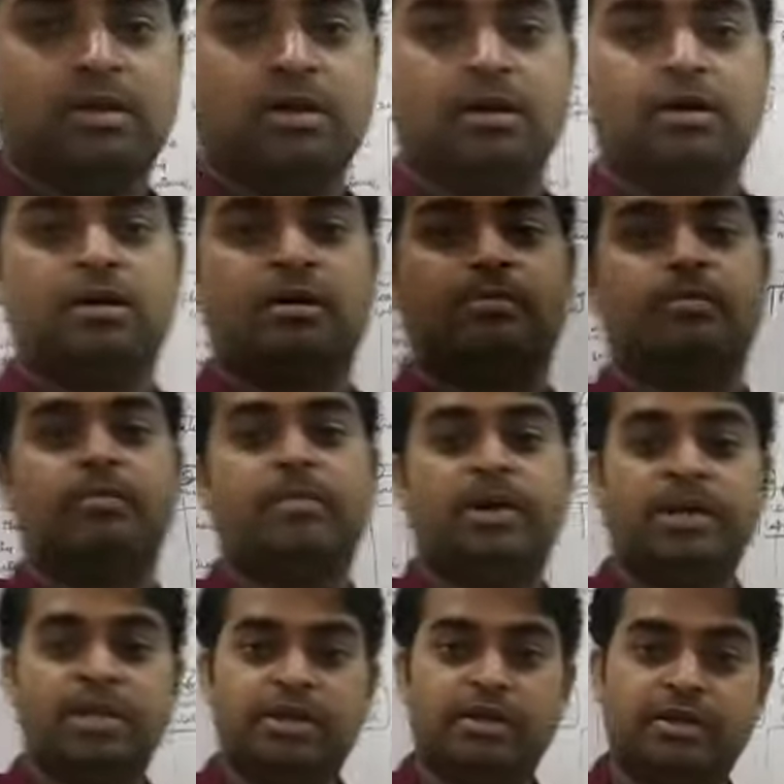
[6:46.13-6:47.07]

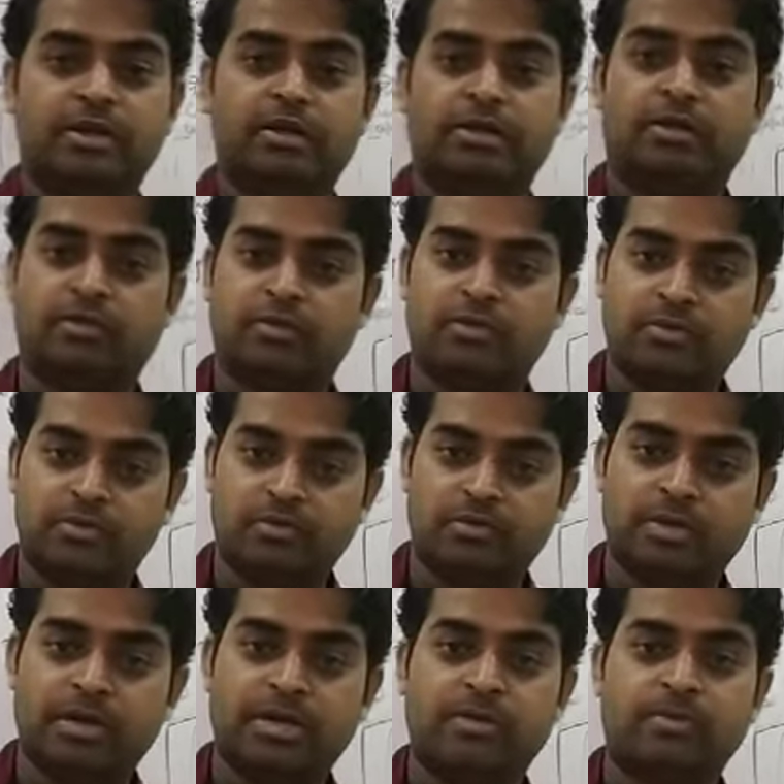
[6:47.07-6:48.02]
money
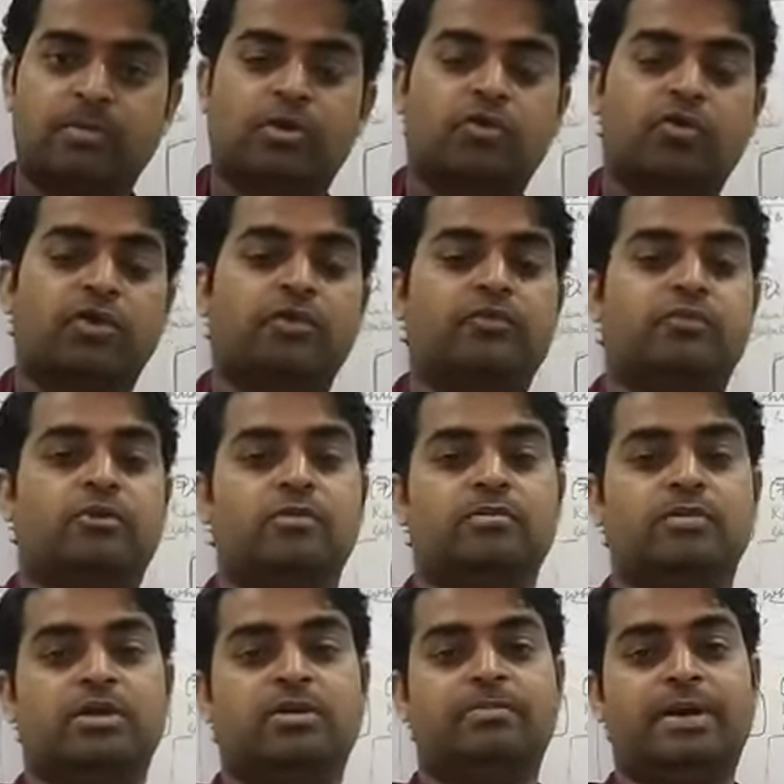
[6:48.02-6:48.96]
borrowing
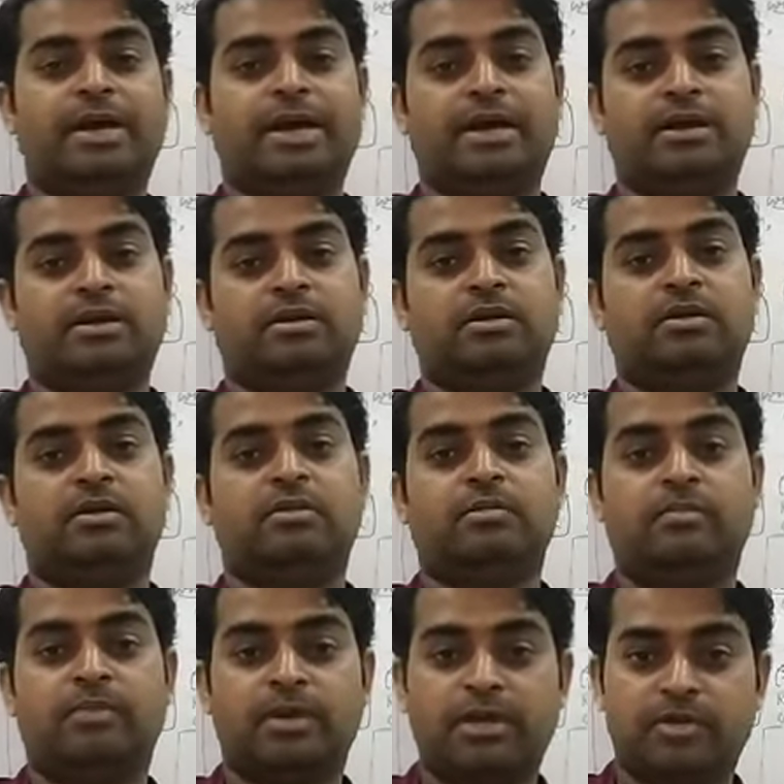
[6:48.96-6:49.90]
from the bank,
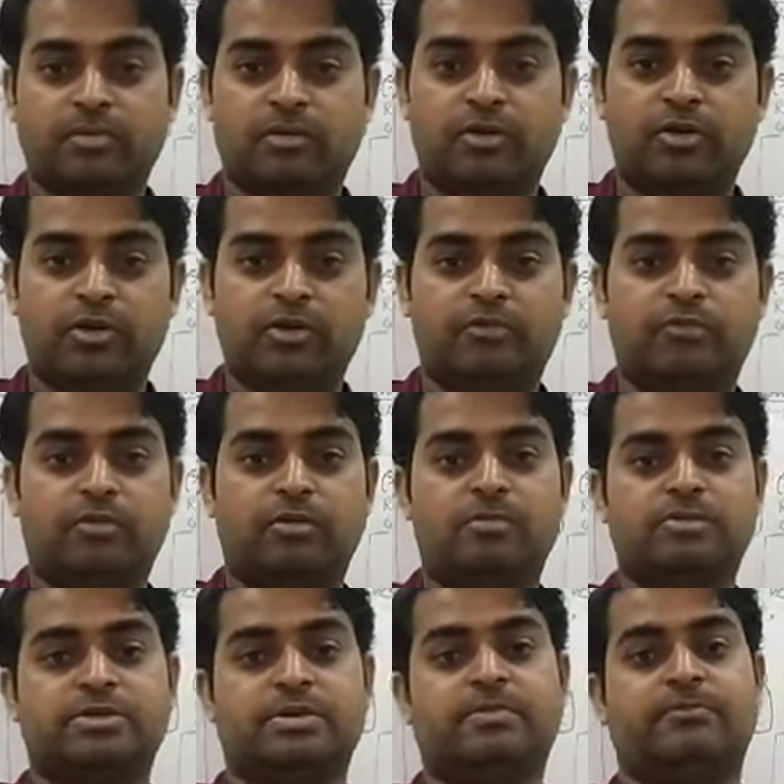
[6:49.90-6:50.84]
money borrowing
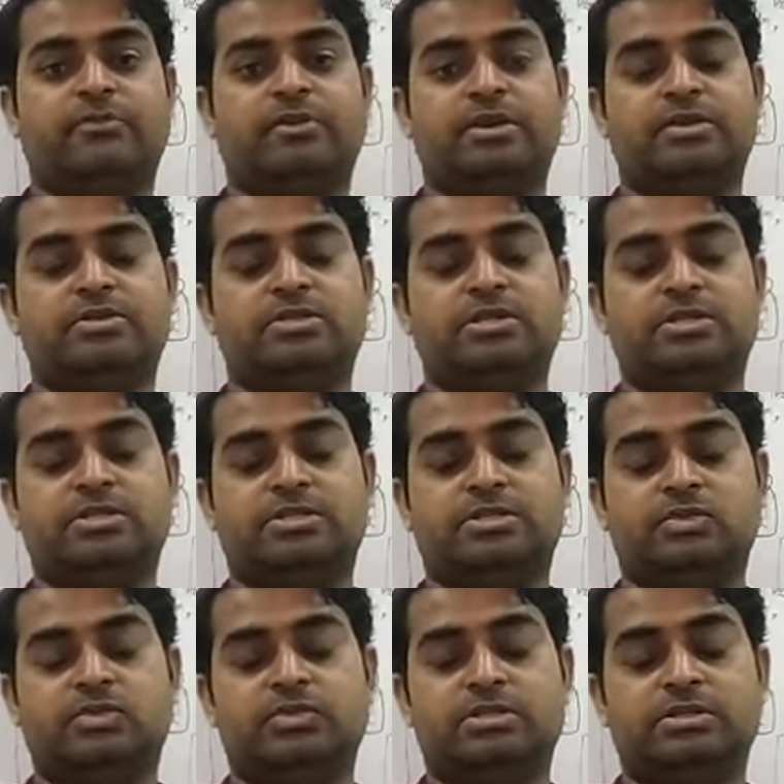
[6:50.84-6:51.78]
from some financial
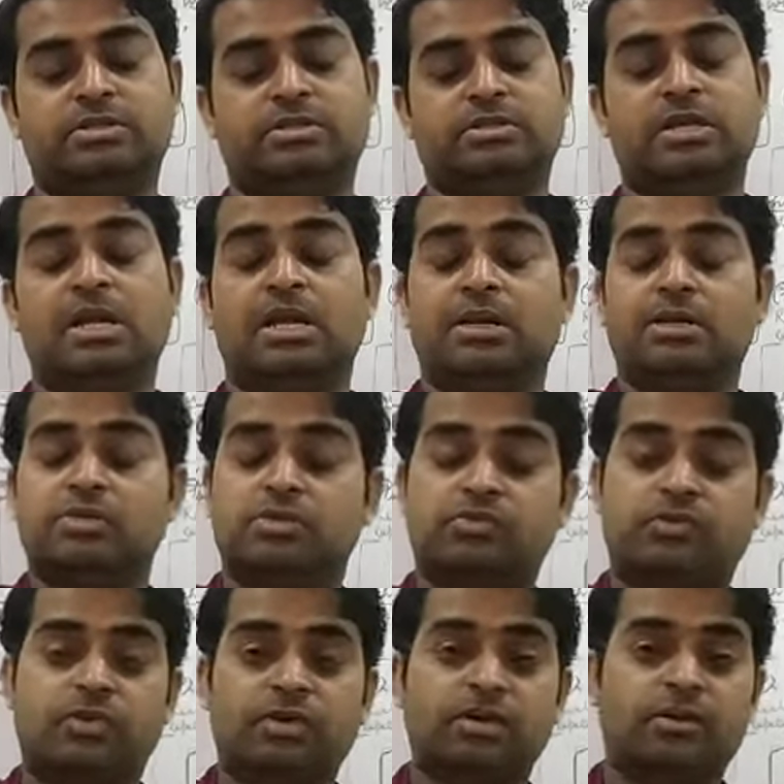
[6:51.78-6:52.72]
institutions. So
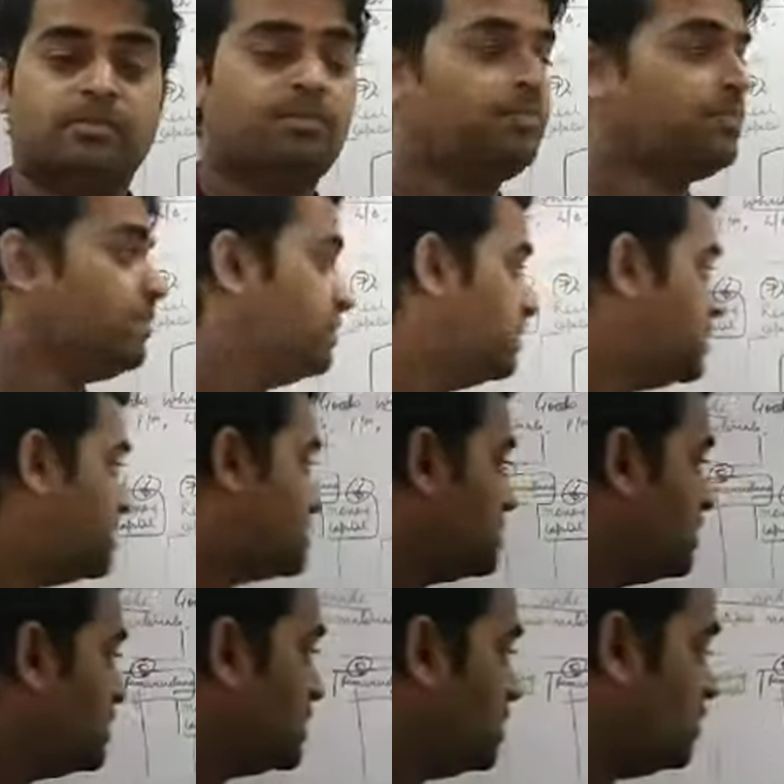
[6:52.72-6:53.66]
what
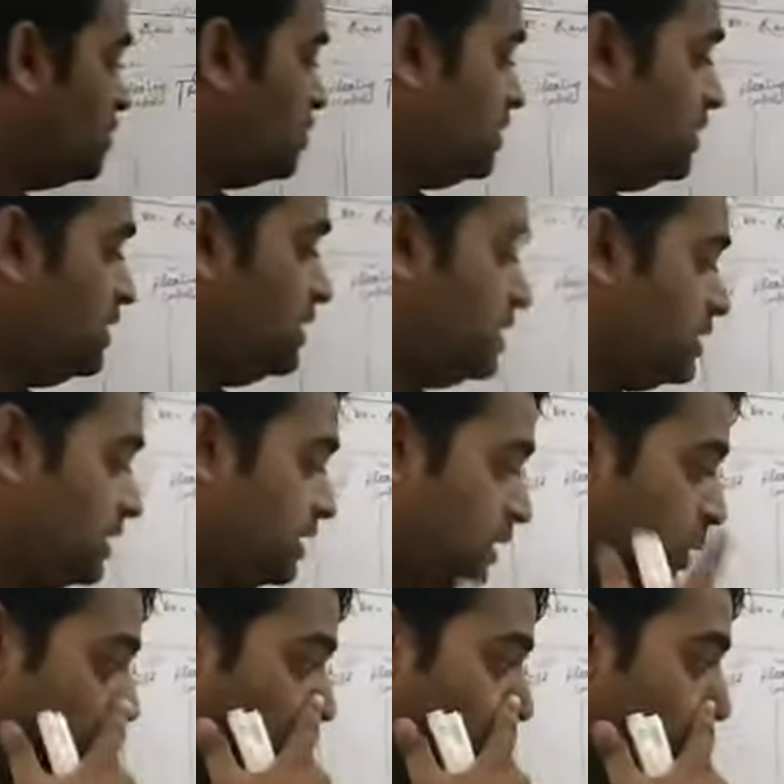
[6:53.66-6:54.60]
these are called?
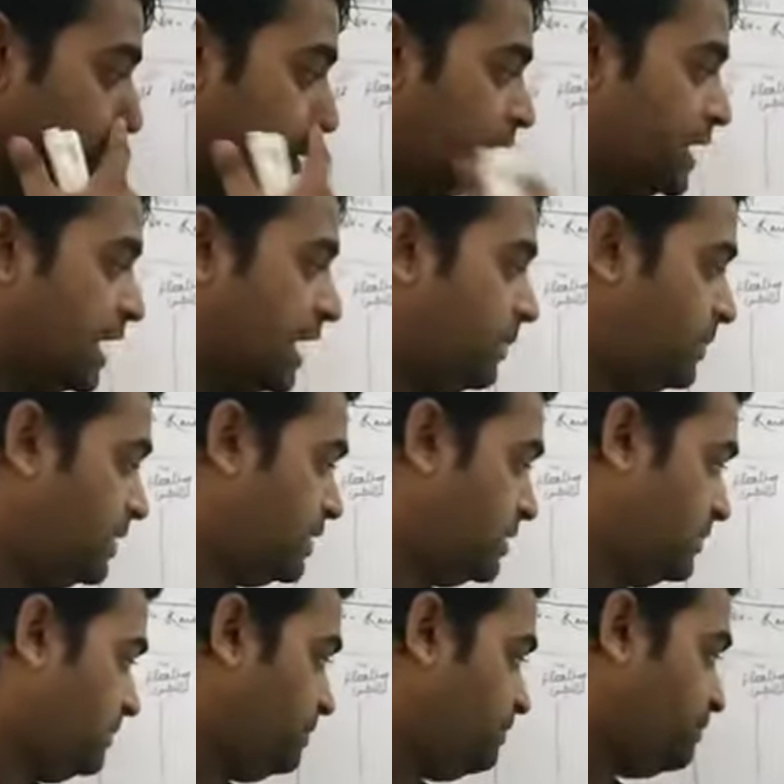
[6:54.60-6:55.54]
Loan
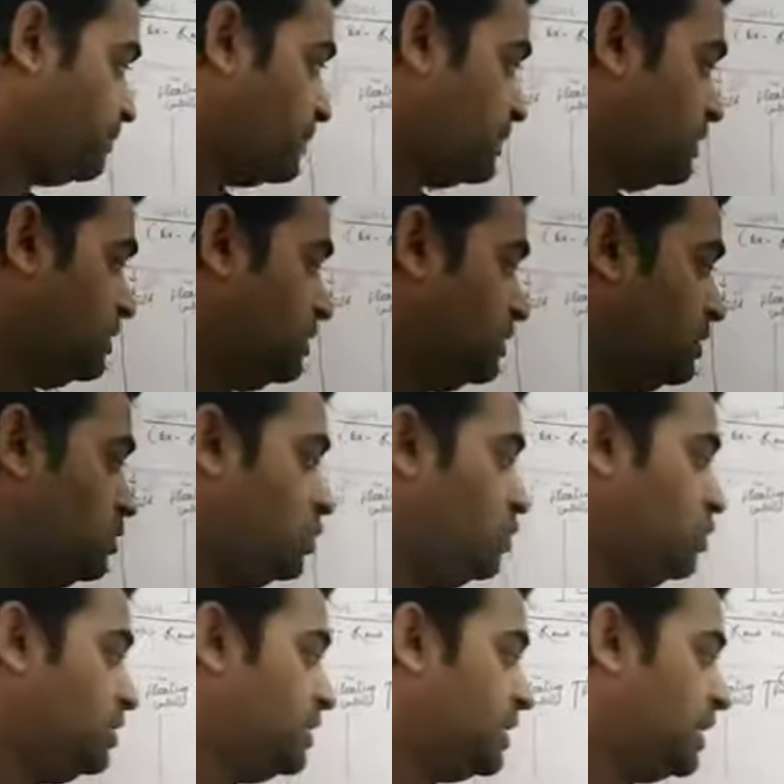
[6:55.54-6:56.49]
capital.
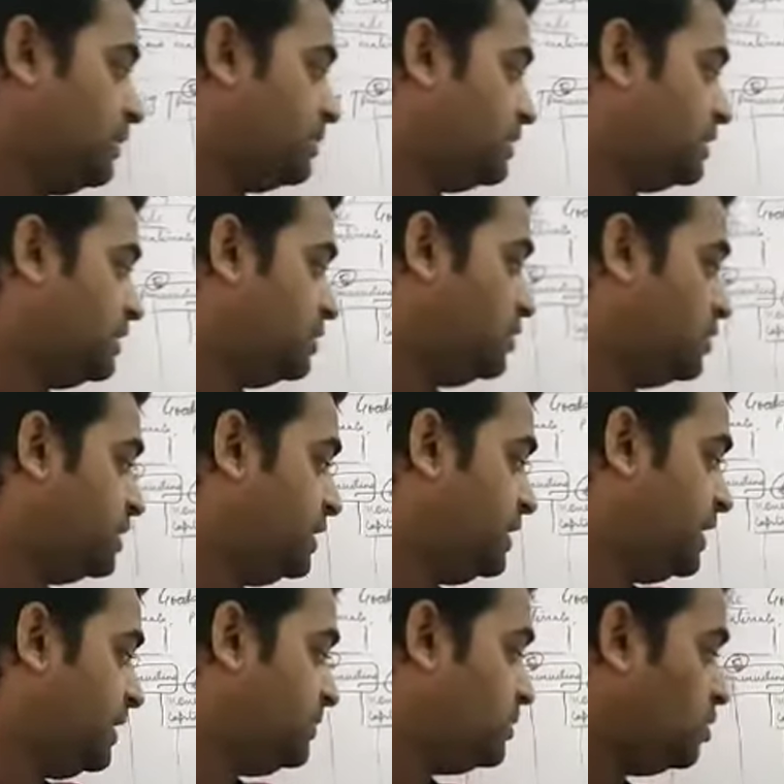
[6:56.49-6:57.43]
Loan capital. Okay,
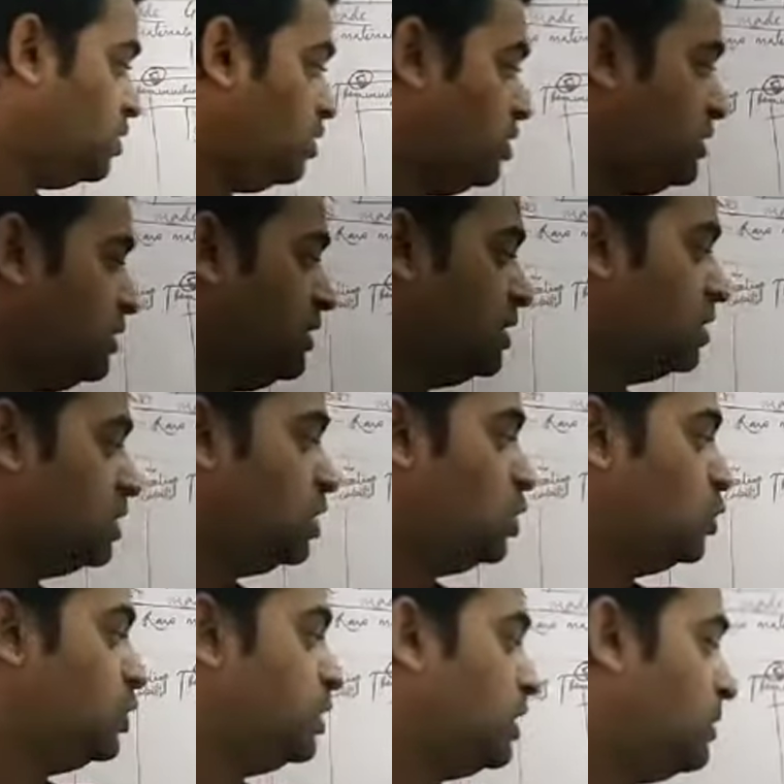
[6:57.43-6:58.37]
debt or
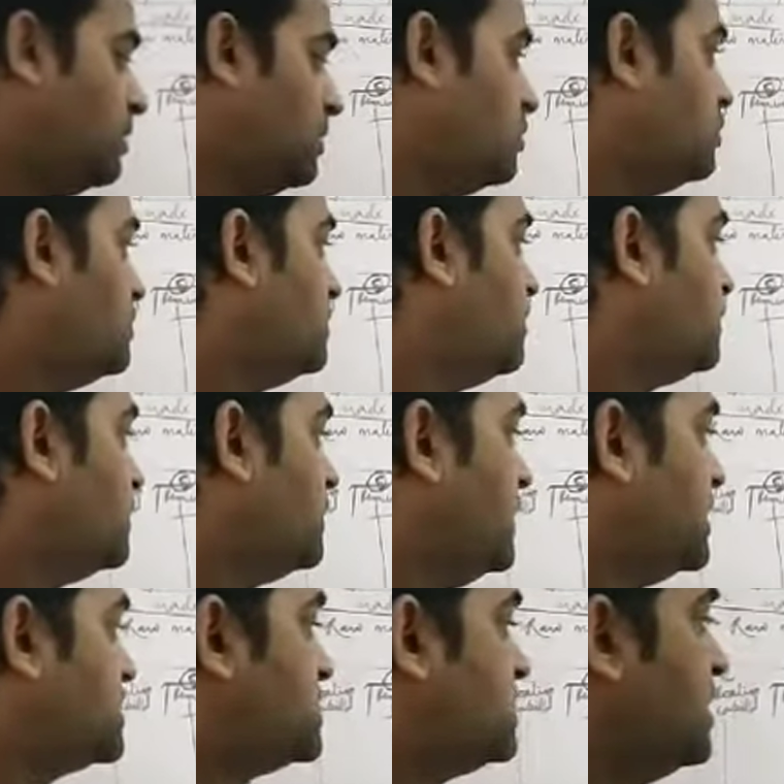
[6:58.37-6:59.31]
loan amount.
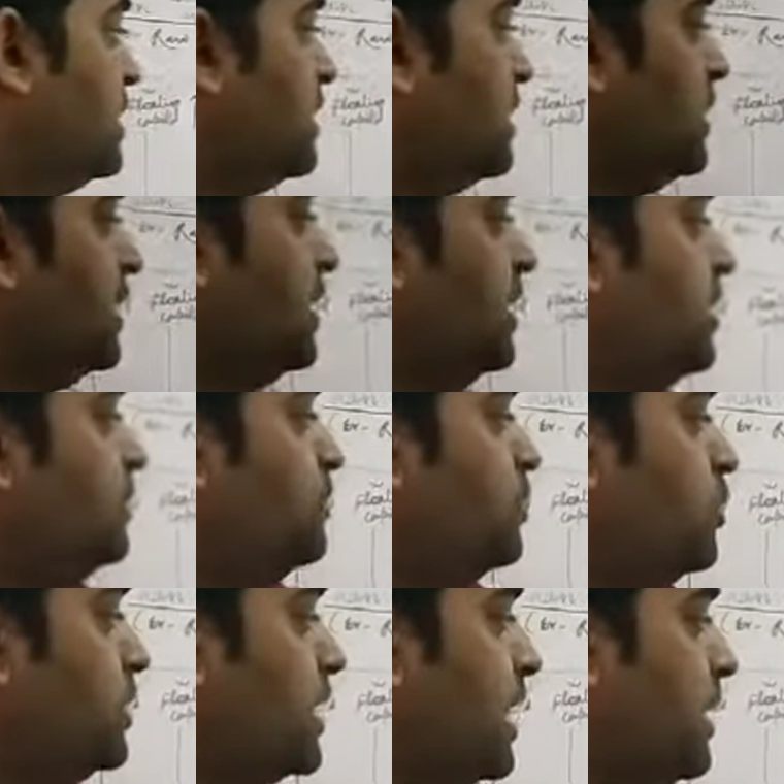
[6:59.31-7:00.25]
Next,
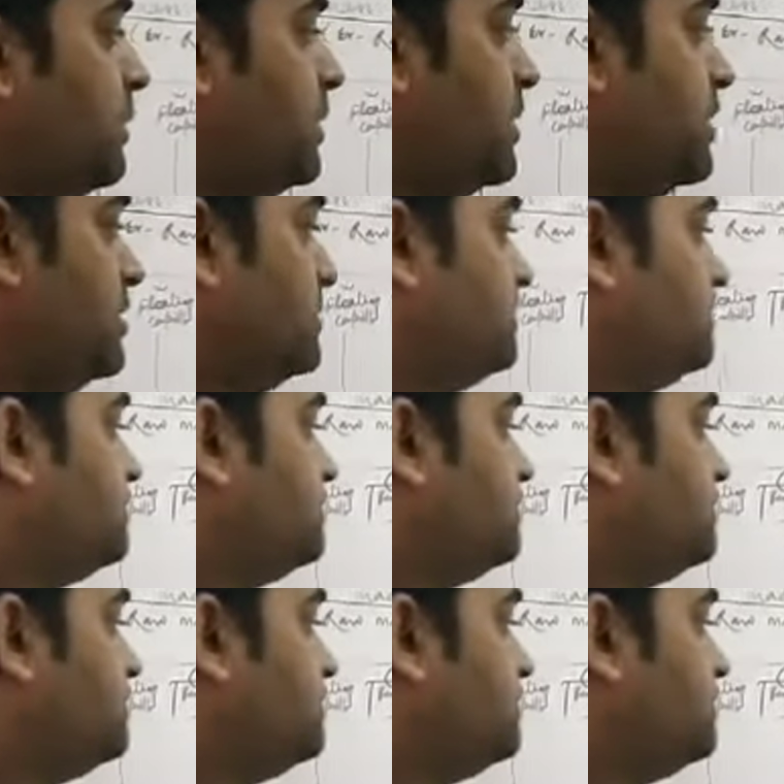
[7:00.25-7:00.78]
input capital.